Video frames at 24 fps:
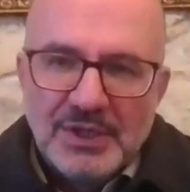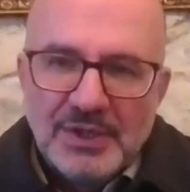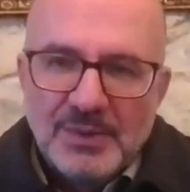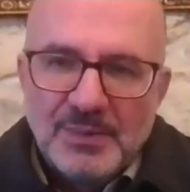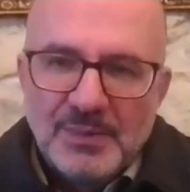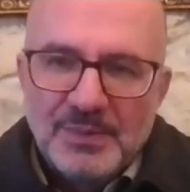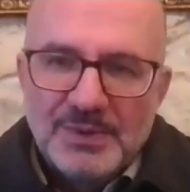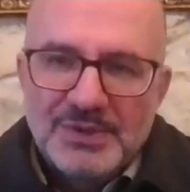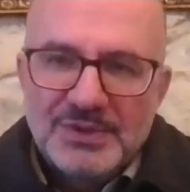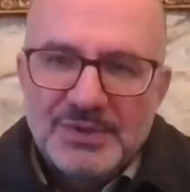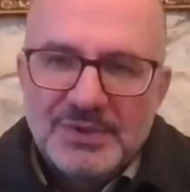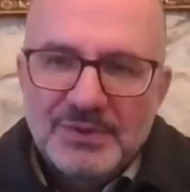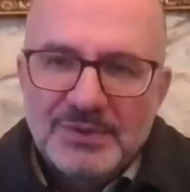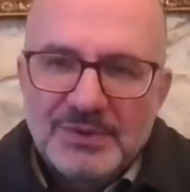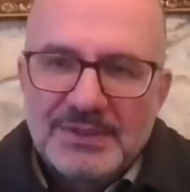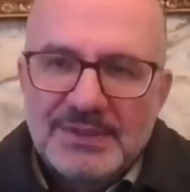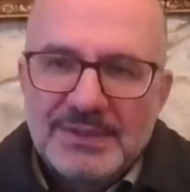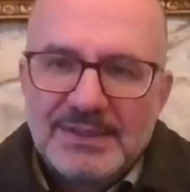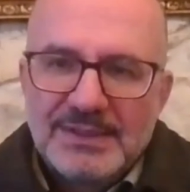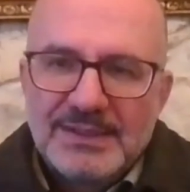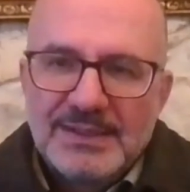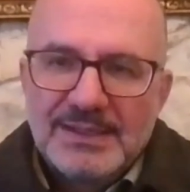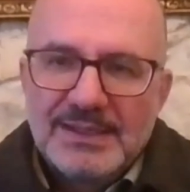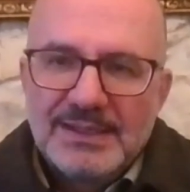We should
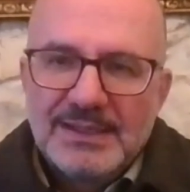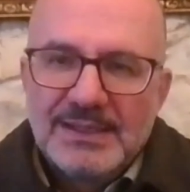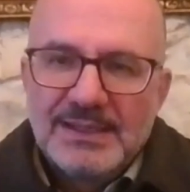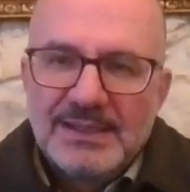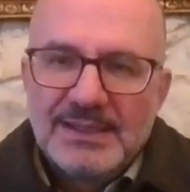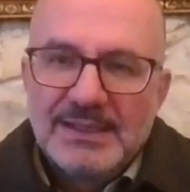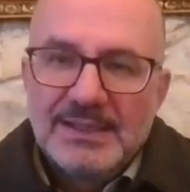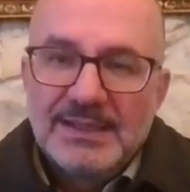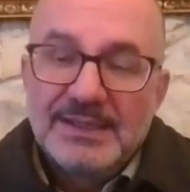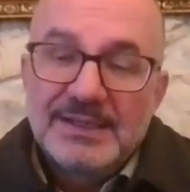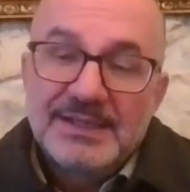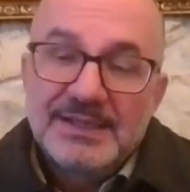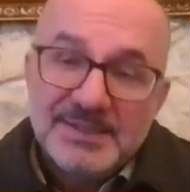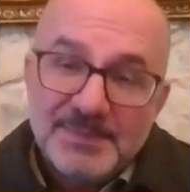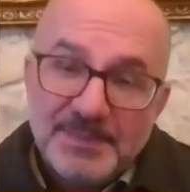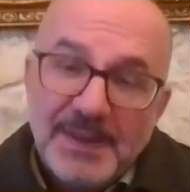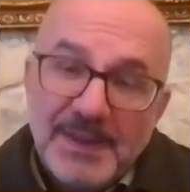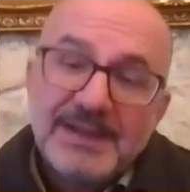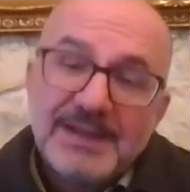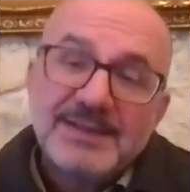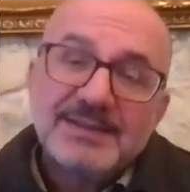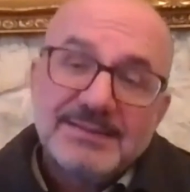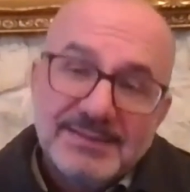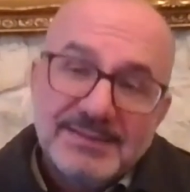
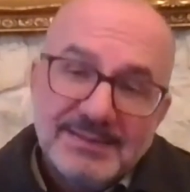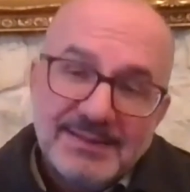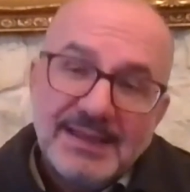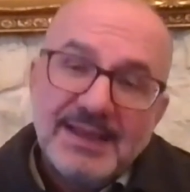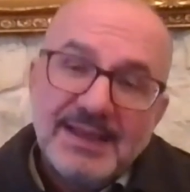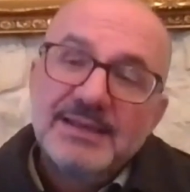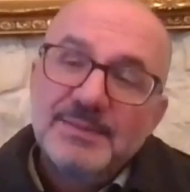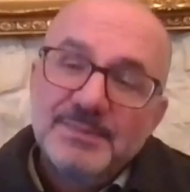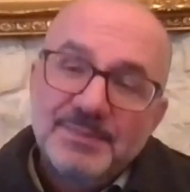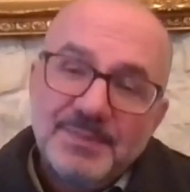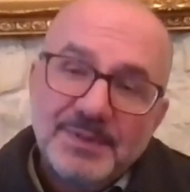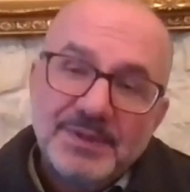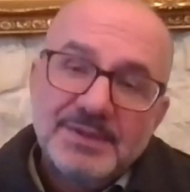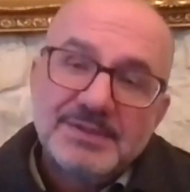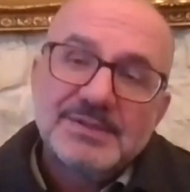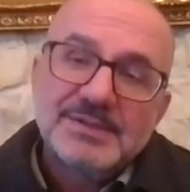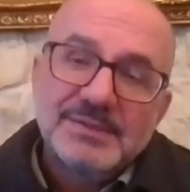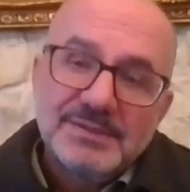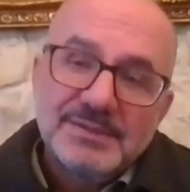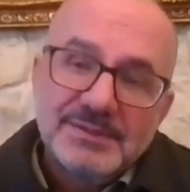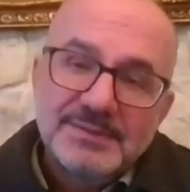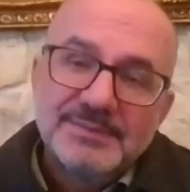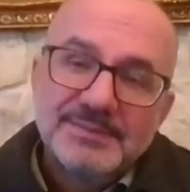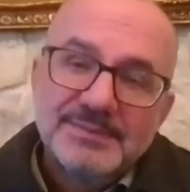respect any person.